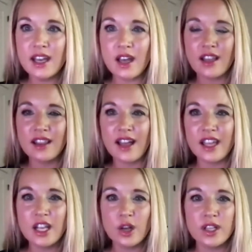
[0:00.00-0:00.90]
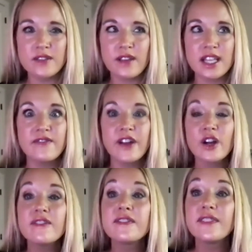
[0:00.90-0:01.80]
It's very
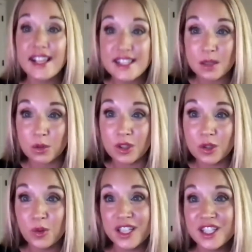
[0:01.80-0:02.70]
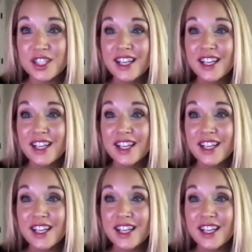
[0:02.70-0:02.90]
flexible, which